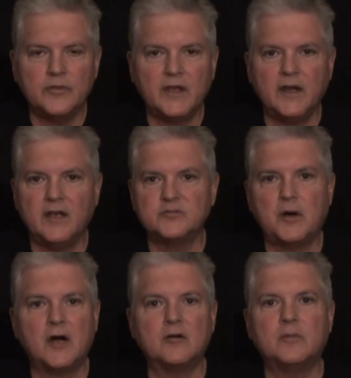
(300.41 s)
that has
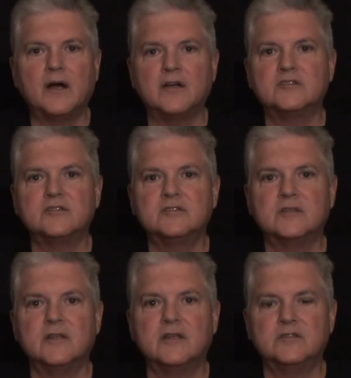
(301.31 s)
power boxes
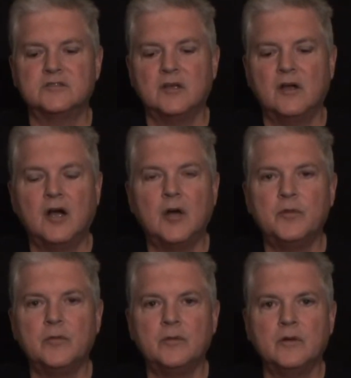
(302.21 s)
and then it's
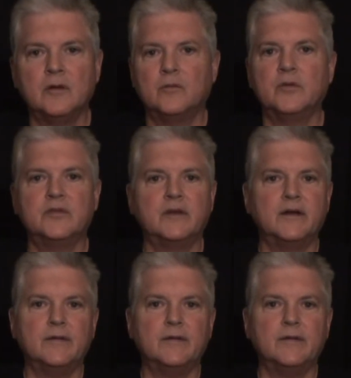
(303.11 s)
humming with the